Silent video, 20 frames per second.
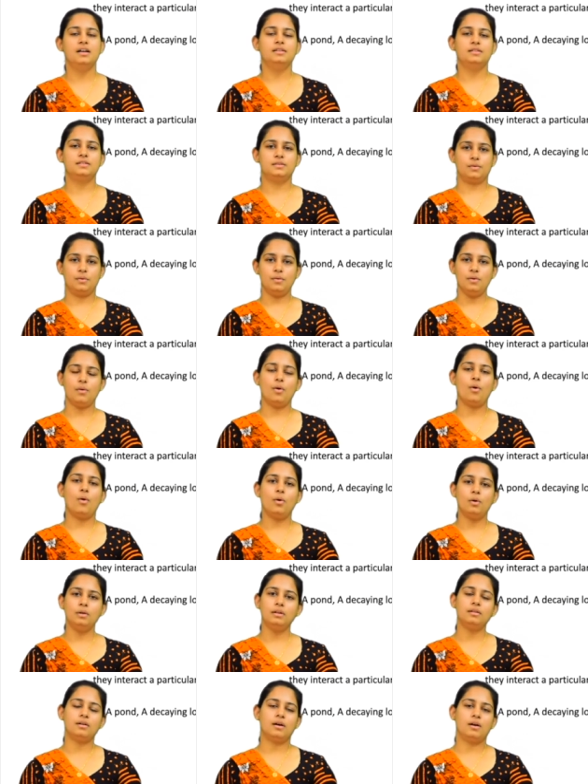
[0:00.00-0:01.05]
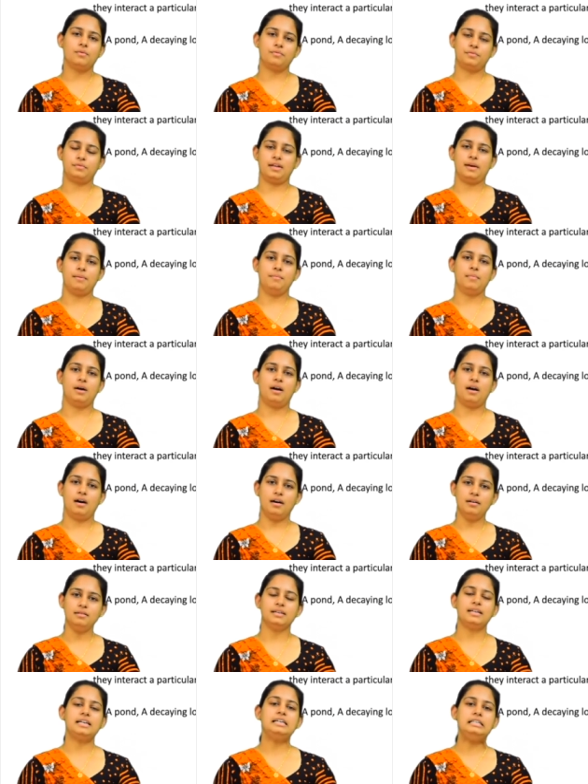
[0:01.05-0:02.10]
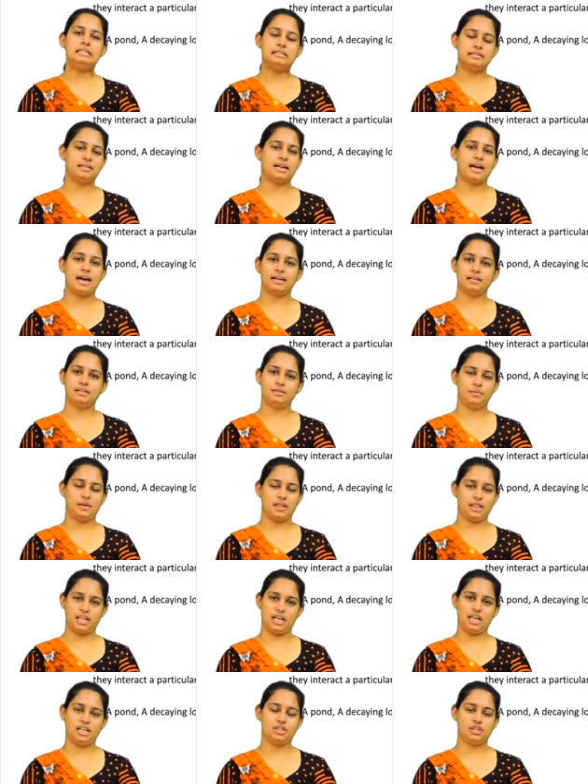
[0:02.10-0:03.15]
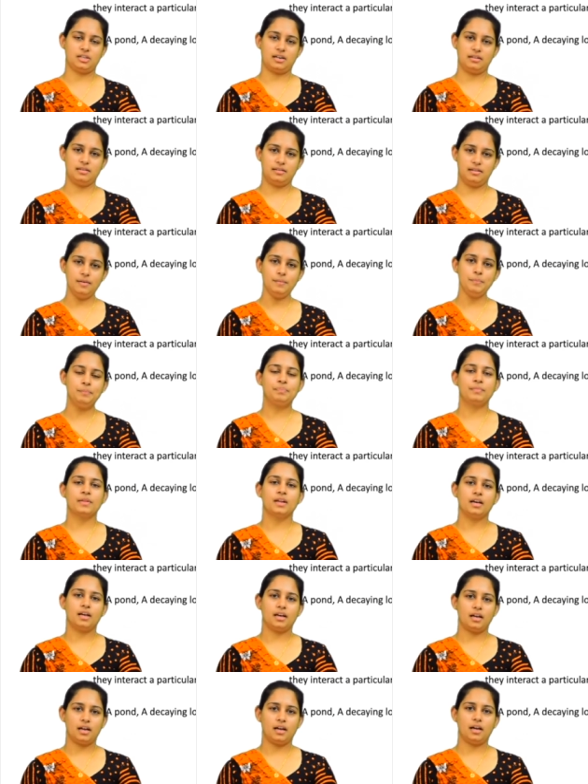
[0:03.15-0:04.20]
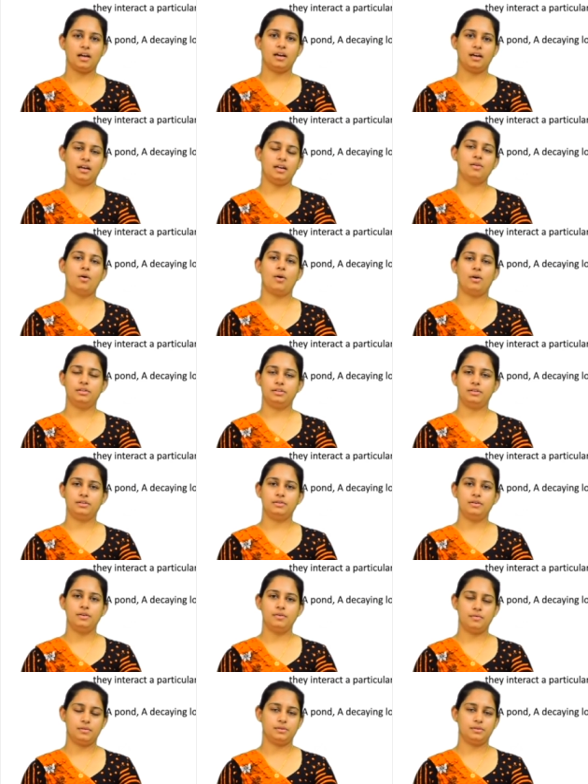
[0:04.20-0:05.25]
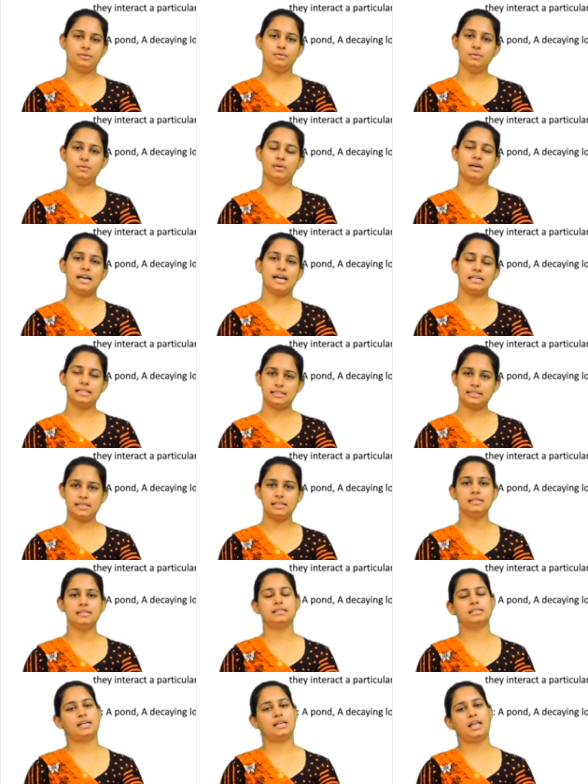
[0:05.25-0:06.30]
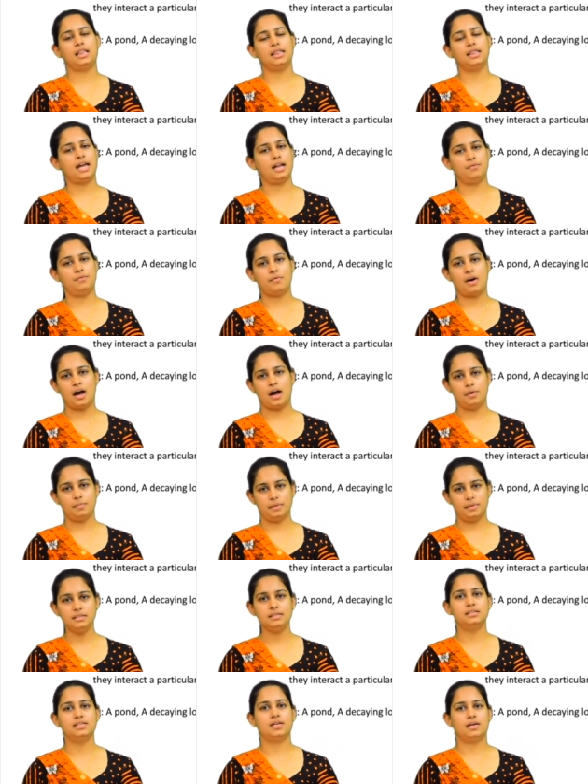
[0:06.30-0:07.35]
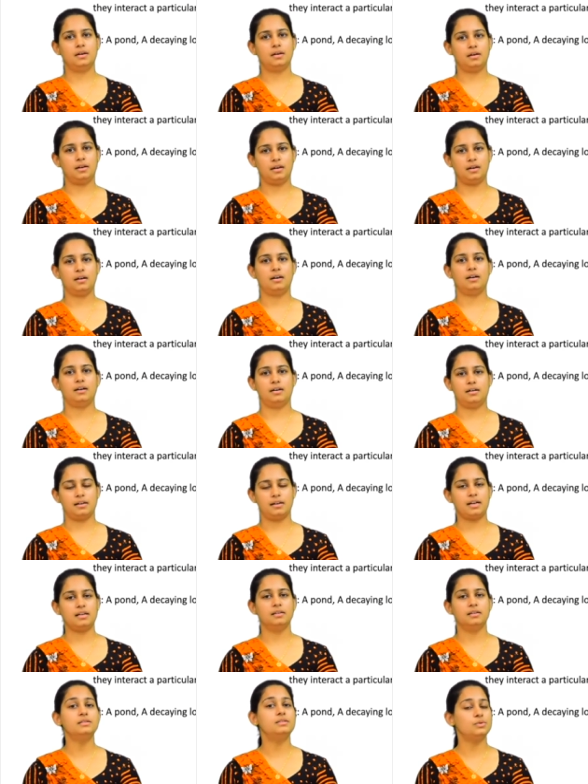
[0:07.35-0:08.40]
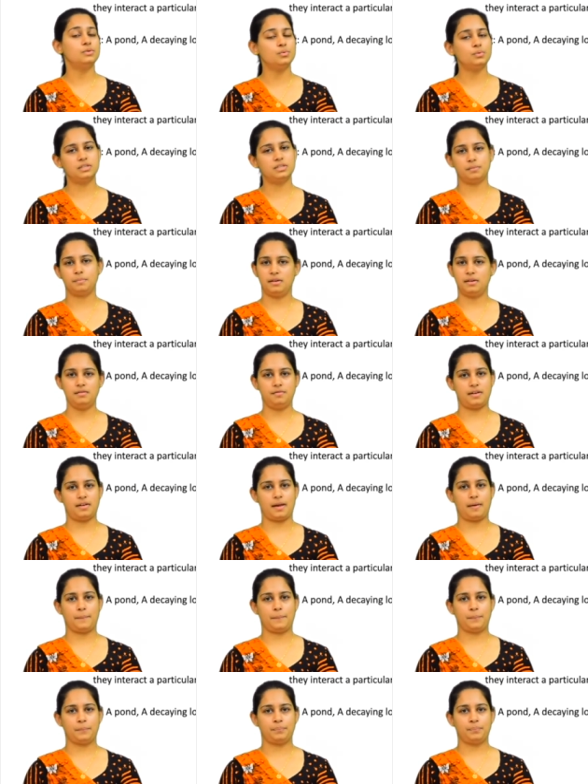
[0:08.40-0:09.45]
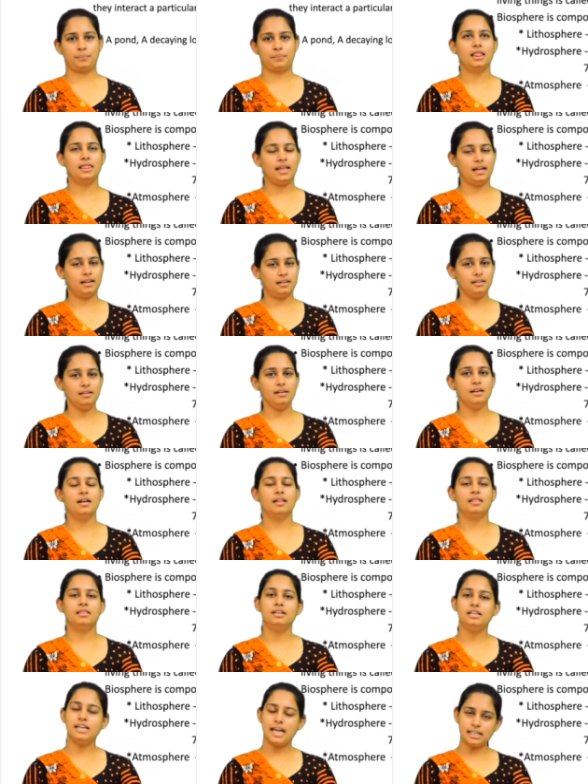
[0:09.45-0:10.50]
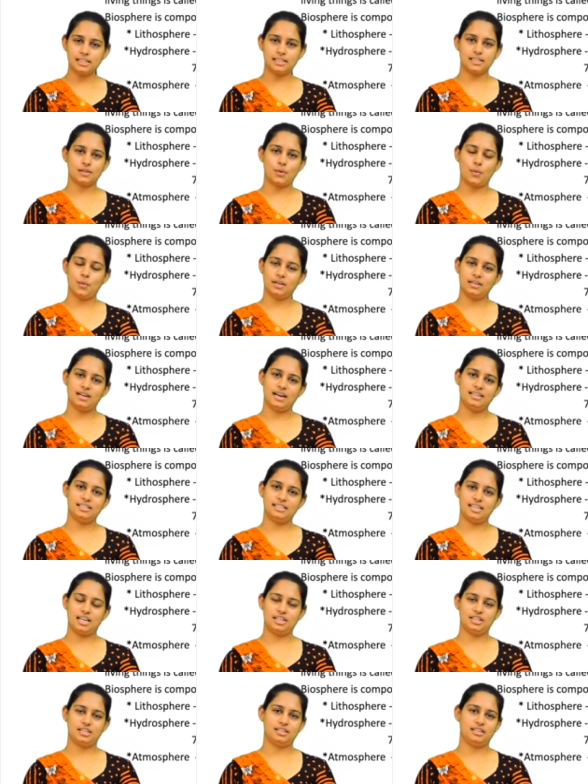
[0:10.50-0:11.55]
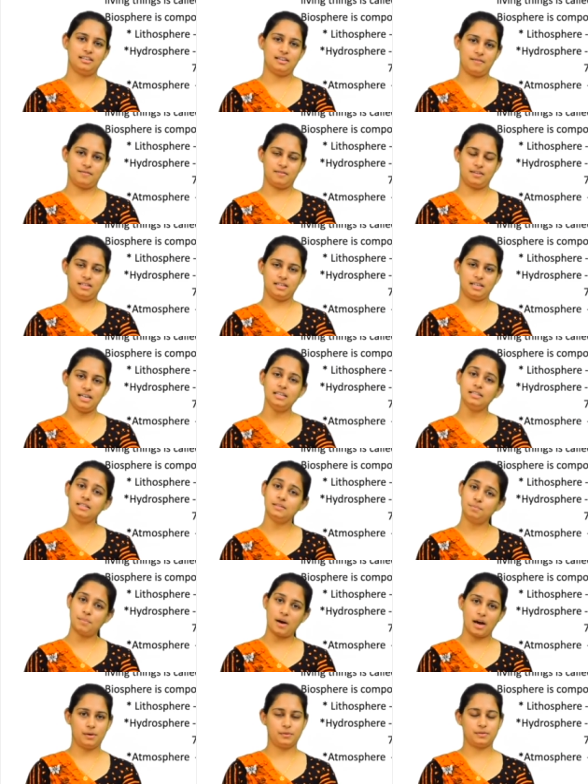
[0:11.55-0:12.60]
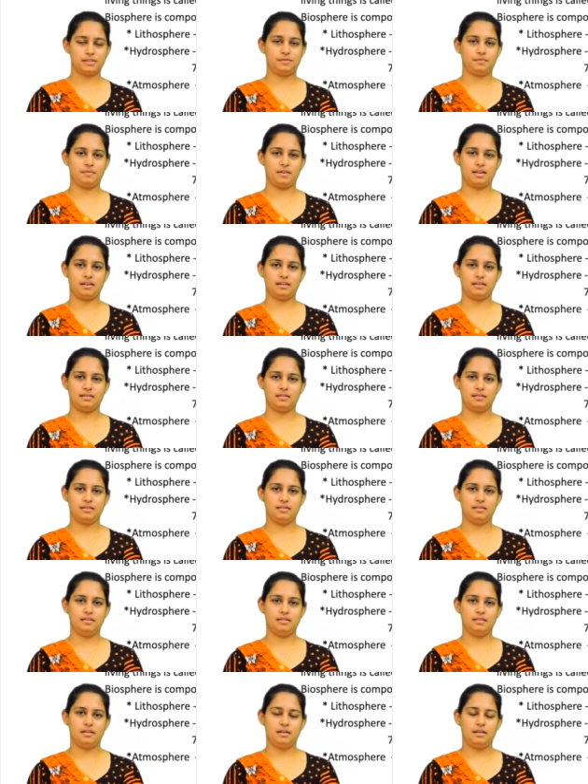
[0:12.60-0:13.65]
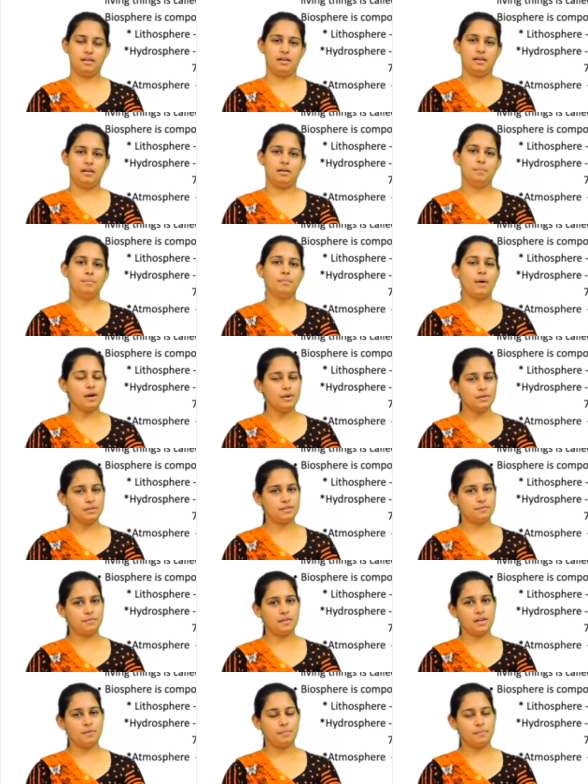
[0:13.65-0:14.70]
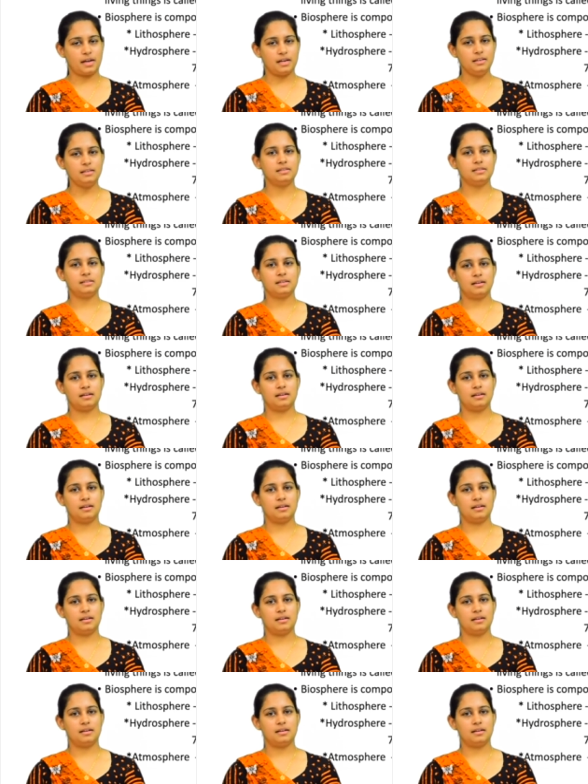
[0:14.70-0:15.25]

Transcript: So all of them are interact with each other in order to exist in the environment uh, in a suitable way. Then the next organizational level is biosphere. Biosphere means